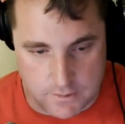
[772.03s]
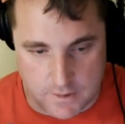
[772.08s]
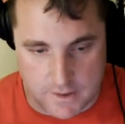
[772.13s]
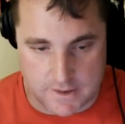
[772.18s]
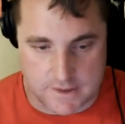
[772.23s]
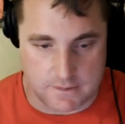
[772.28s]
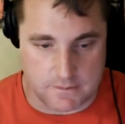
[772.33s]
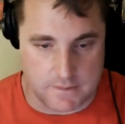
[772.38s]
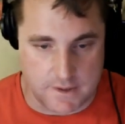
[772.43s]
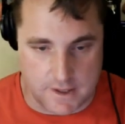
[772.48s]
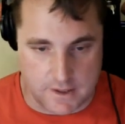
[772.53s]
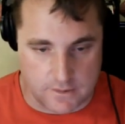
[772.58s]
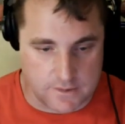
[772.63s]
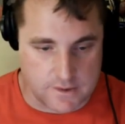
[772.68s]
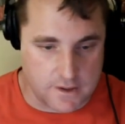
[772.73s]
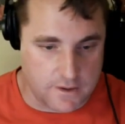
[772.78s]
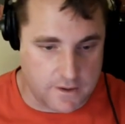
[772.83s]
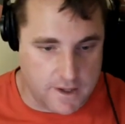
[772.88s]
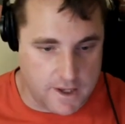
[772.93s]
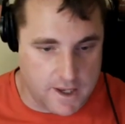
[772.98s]
You get some
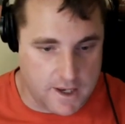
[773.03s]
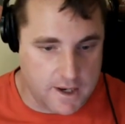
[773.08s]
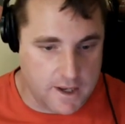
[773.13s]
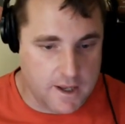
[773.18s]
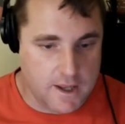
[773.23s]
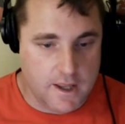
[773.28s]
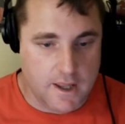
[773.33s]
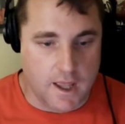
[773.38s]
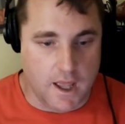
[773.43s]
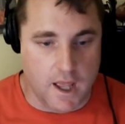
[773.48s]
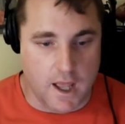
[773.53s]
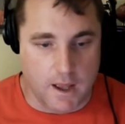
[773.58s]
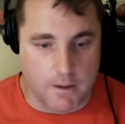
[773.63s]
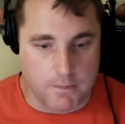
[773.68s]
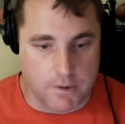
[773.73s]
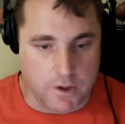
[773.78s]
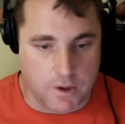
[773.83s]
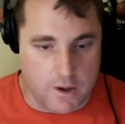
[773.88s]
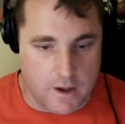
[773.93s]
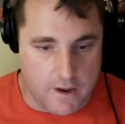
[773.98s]
deals on that.
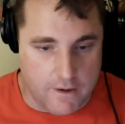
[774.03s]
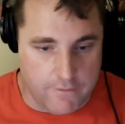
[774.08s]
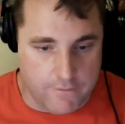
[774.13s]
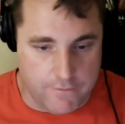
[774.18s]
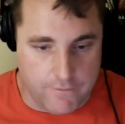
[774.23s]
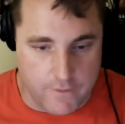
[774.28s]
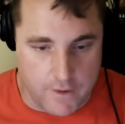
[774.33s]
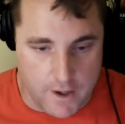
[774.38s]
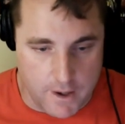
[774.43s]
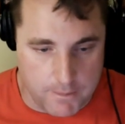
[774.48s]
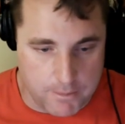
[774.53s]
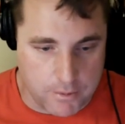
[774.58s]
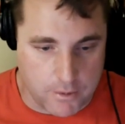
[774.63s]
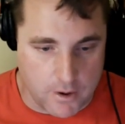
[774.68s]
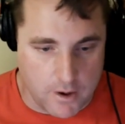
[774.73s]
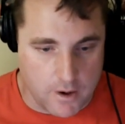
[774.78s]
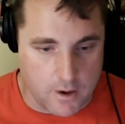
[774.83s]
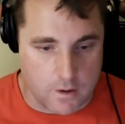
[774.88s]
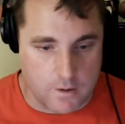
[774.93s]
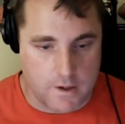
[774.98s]
But you have
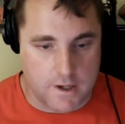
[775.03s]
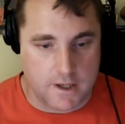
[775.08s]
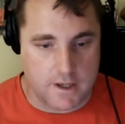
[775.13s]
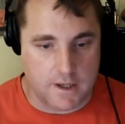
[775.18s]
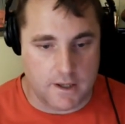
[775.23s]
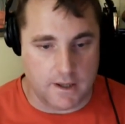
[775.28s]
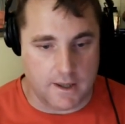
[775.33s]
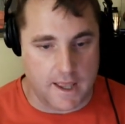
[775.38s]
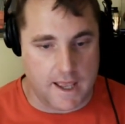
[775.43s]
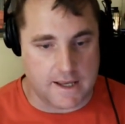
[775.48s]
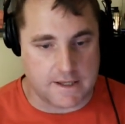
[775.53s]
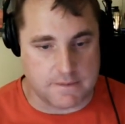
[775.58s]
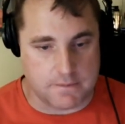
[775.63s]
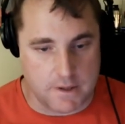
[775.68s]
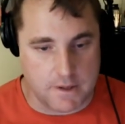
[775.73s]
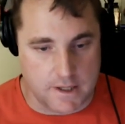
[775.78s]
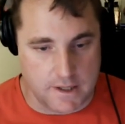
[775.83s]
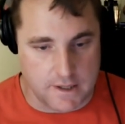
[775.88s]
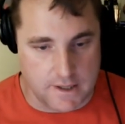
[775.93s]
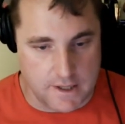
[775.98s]
priority last
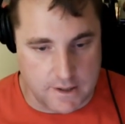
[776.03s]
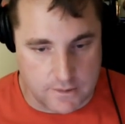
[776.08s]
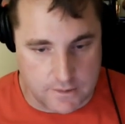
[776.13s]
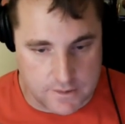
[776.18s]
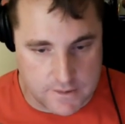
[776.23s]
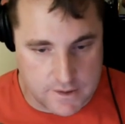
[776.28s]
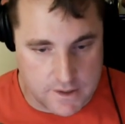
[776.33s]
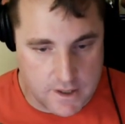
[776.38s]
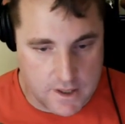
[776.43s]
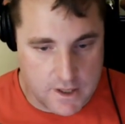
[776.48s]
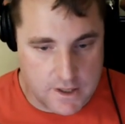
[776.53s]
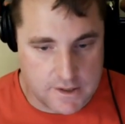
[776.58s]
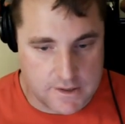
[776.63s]
minute deals.